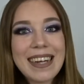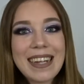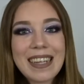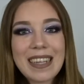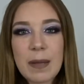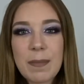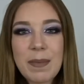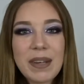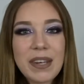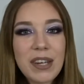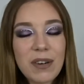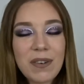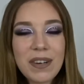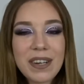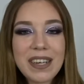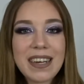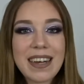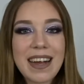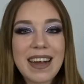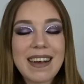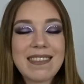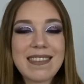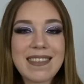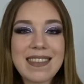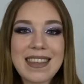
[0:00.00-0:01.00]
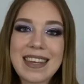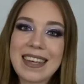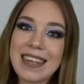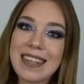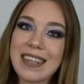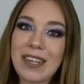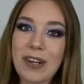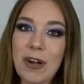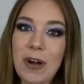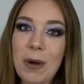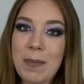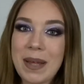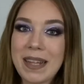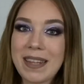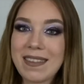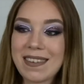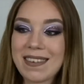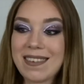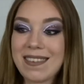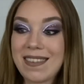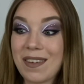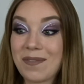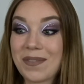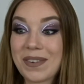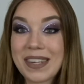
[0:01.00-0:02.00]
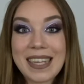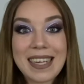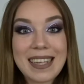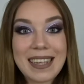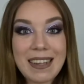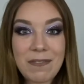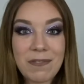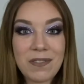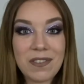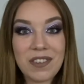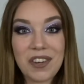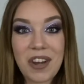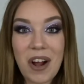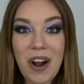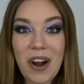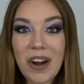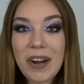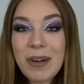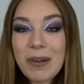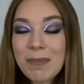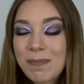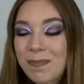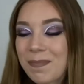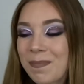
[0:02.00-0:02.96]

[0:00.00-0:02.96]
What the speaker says: Let me know what you guys think in the comments because I'd really love to know.